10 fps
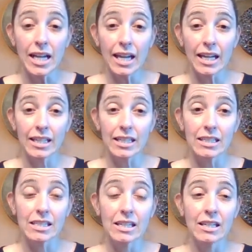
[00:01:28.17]

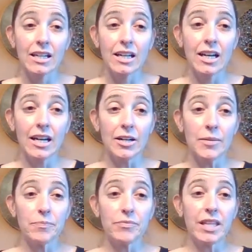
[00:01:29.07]
And
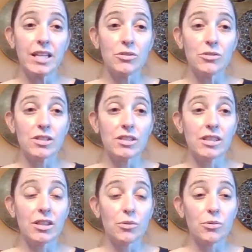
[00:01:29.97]
um, they use
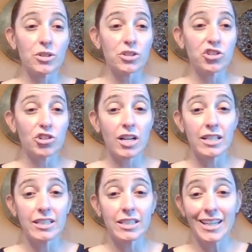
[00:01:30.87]
the horse
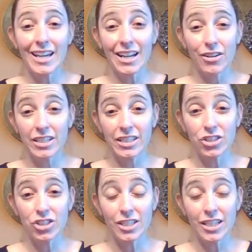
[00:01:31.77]
drawn
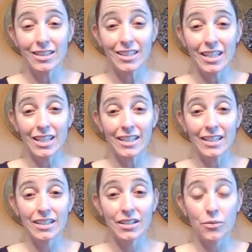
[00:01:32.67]
carriage and
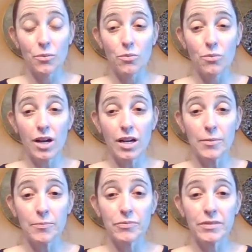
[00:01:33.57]
they
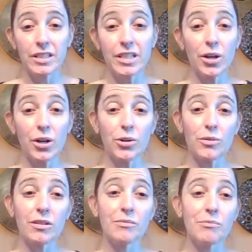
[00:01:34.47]
um,
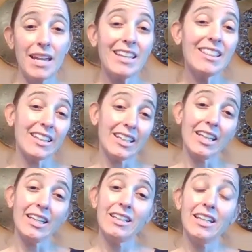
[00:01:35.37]
go
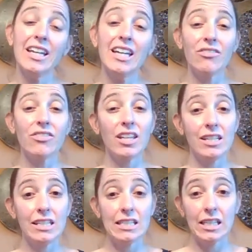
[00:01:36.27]
mainly if they
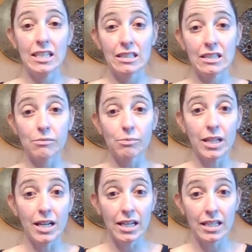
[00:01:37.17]
need to get
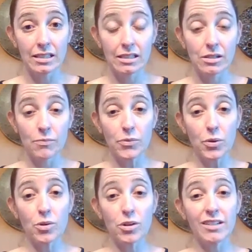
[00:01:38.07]
supplies
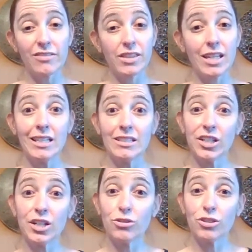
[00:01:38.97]
or if they need
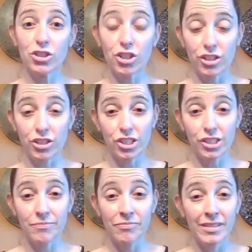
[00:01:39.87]
to go to church.